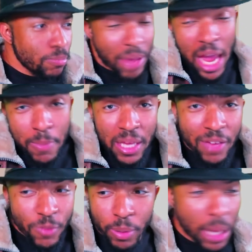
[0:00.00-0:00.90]
Maybe if
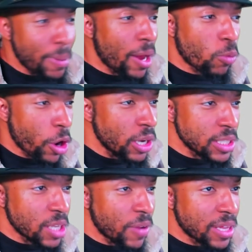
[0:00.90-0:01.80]
you're playing Battle Royale and
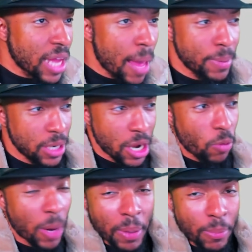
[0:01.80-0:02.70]
stuff like that. But no,
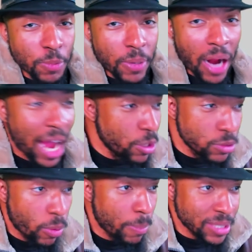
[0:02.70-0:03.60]
when I play multiplayer, I use the
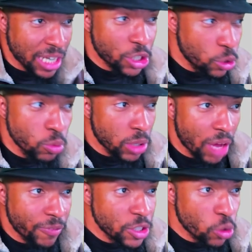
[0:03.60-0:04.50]
weapons that I do
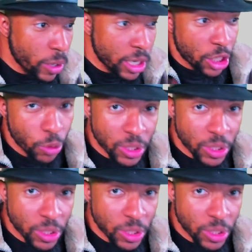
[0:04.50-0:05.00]
love, enjoy to use.